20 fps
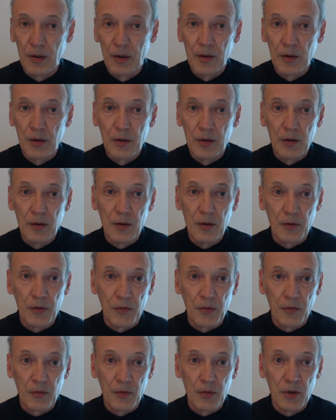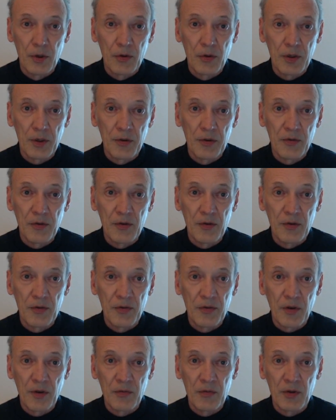Yes, so here you can see the
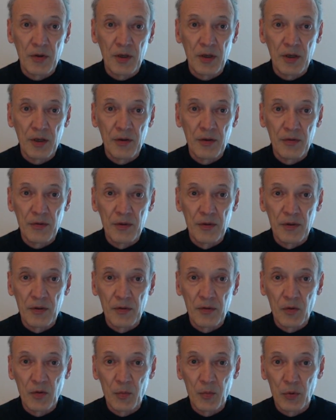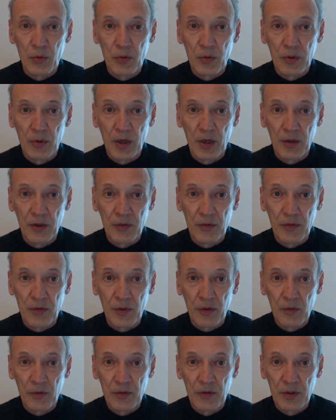7-day incidence per
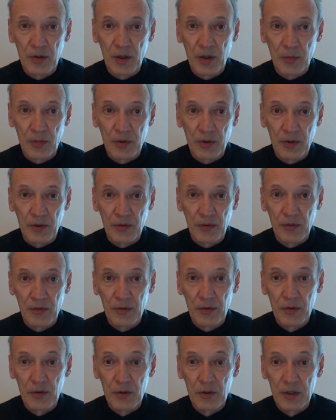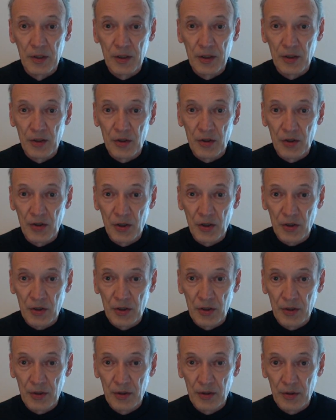100,000 inhabitants internationally,
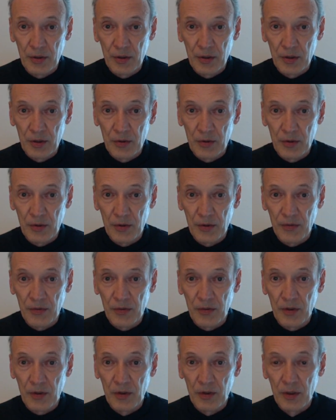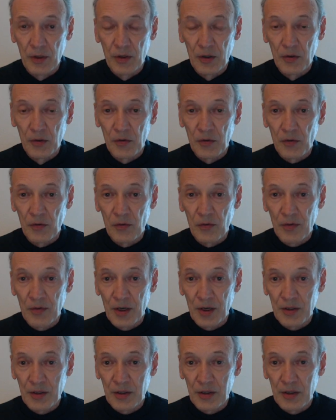and you can see
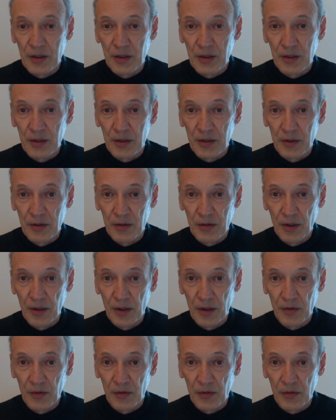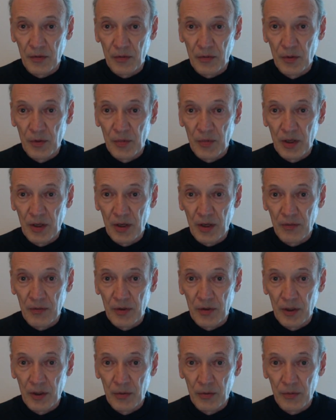Slovakia here has extremely high
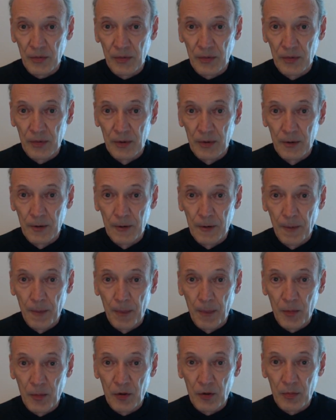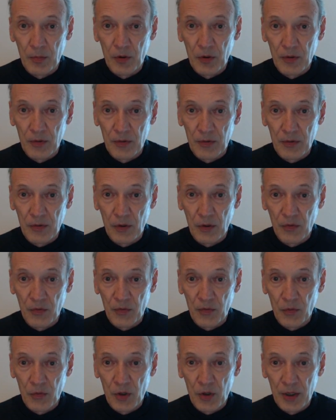values at about
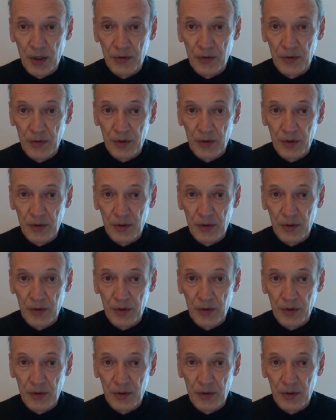1,400,